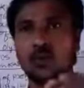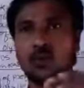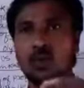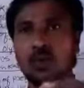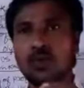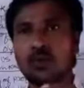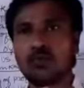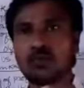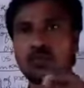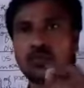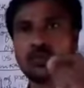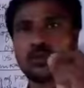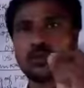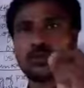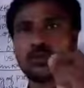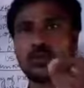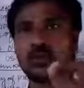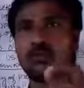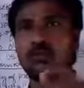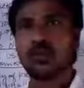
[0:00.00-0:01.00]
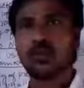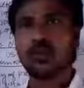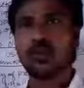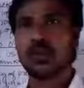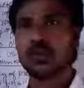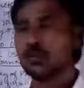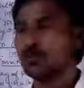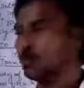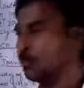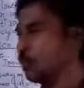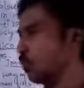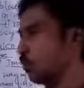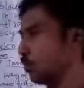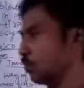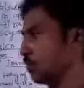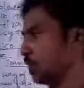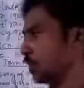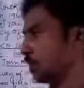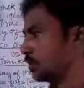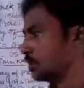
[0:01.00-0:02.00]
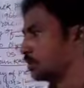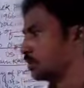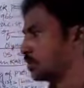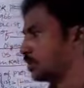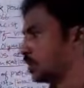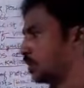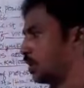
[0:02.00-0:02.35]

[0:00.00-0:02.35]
What was the civil rights movements